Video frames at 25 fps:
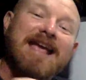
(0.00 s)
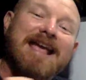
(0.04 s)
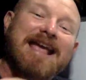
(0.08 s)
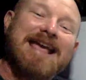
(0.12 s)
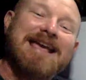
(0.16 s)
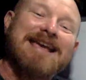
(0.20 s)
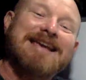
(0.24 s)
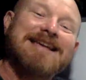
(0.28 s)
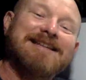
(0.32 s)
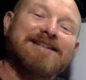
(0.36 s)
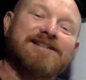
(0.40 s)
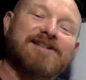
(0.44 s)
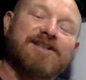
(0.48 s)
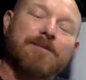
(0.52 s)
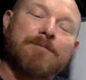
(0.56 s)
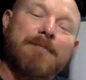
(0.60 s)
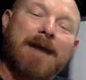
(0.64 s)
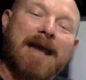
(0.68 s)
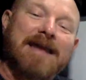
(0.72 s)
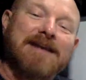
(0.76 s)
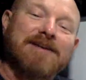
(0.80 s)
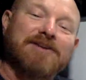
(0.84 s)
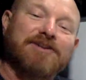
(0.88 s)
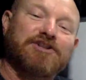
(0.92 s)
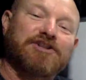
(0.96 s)
ease the
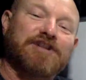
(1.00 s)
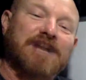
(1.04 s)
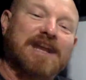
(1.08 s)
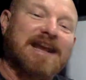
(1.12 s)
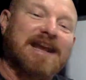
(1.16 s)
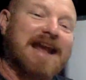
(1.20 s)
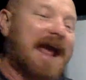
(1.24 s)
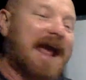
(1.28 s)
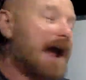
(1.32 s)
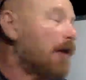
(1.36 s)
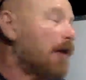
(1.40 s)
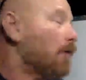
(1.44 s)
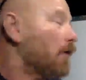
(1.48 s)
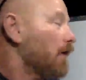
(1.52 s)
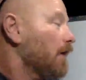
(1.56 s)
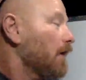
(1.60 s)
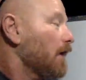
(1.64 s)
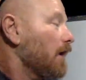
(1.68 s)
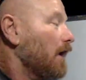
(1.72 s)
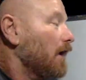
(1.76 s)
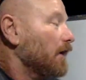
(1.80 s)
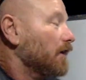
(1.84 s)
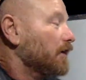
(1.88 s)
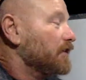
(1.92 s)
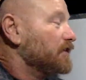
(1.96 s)
main sheet out,
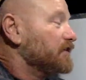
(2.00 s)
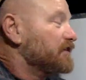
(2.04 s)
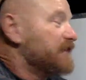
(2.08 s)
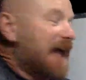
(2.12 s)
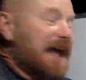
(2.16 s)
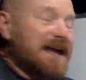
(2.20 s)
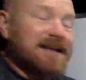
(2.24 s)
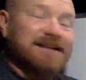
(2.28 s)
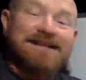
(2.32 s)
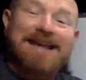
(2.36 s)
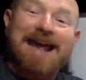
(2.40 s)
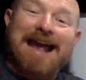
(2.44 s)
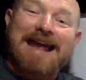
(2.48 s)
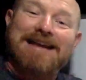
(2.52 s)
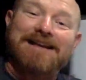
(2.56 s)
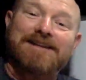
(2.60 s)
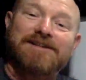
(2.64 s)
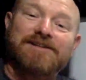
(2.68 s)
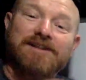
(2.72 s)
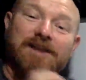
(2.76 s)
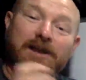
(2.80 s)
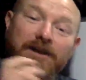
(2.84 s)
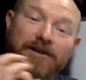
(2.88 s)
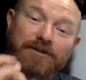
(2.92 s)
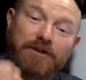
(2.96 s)
because that
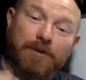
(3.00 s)
takes